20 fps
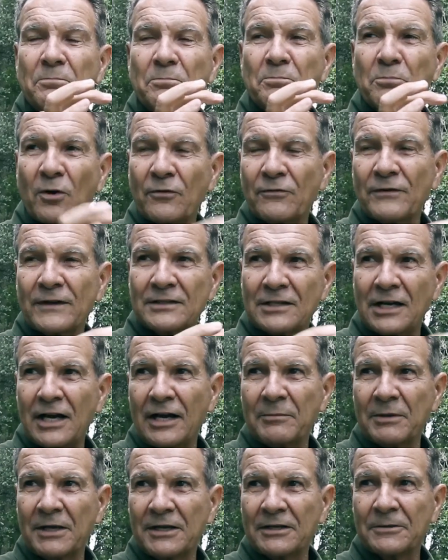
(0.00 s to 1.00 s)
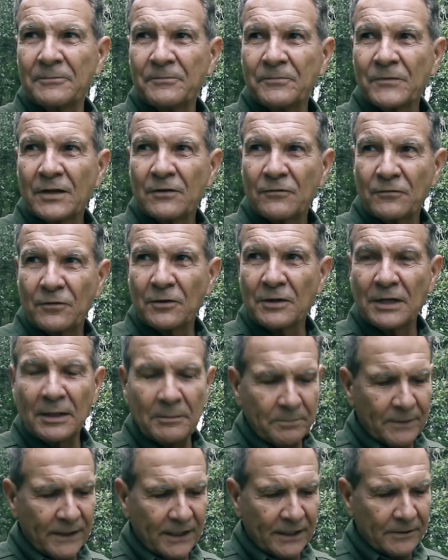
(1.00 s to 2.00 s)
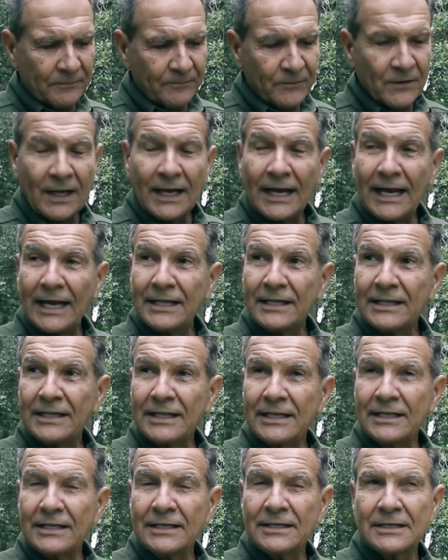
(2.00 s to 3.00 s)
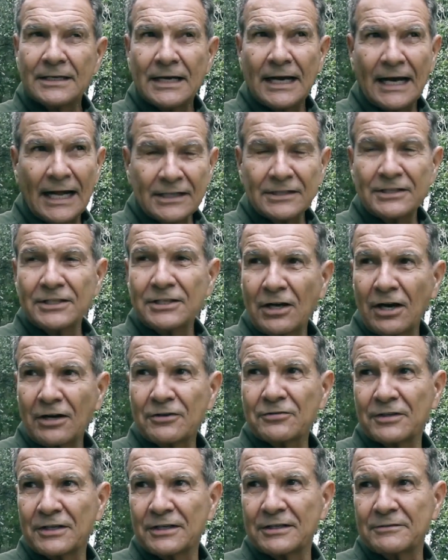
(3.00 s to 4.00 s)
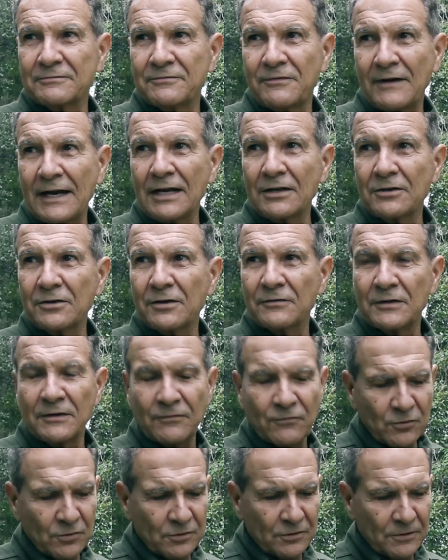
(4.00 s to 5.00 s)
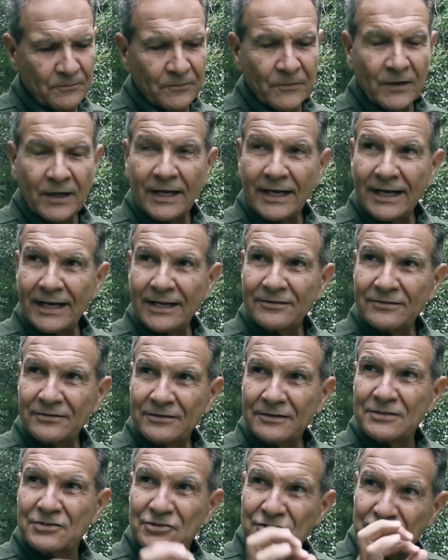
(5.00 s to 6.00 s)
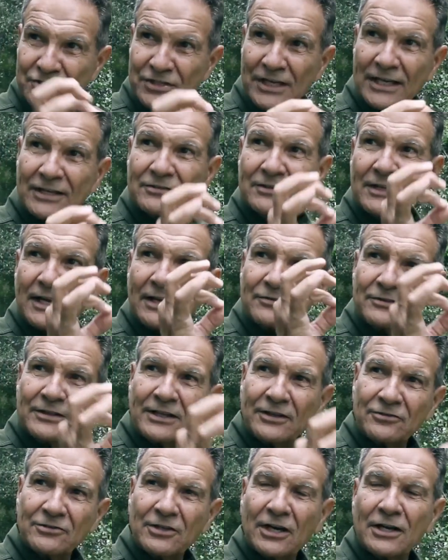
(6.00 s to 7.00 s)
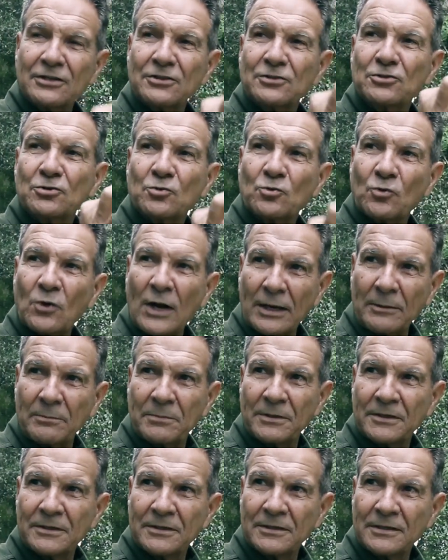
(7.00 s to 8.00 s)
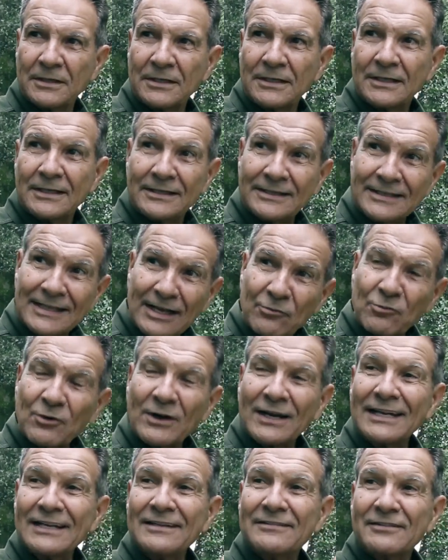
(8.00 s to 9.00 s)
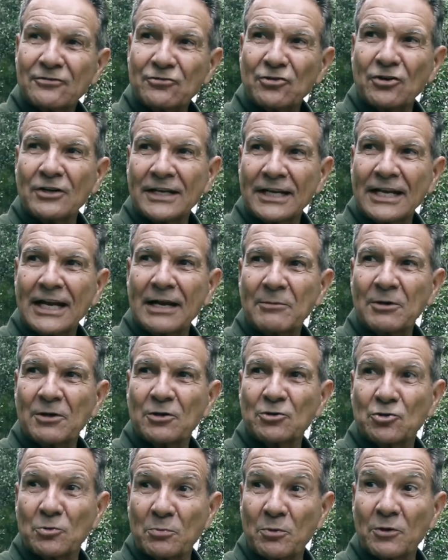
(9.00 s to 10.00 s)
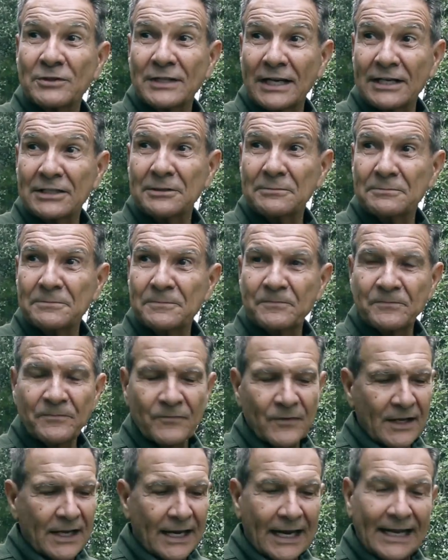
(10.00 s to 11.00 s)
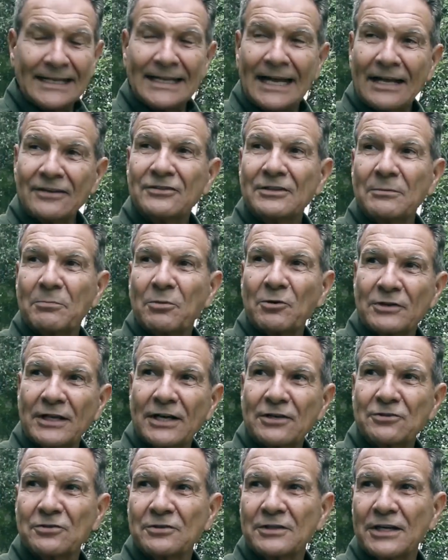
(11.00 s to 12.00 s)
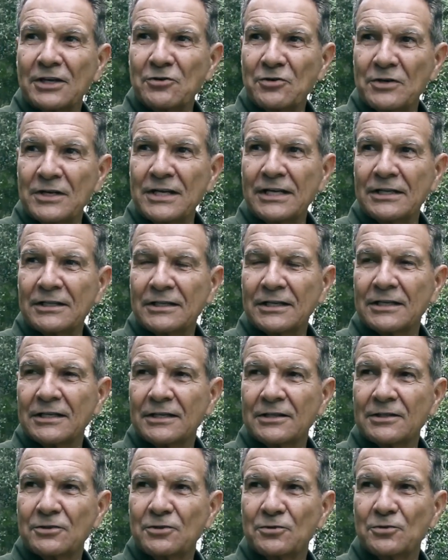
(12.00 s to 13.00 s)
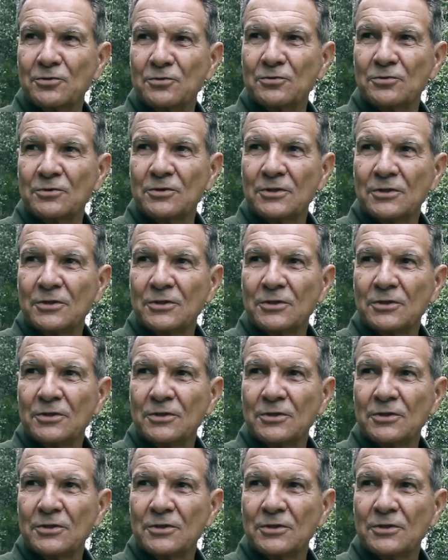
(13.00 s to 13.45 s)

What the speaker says: perfect timing for them pick. And the antioxidant value of the fruit is just as they're starting to ripe. They release a certain chemical to protect them, and that's the protection that you need to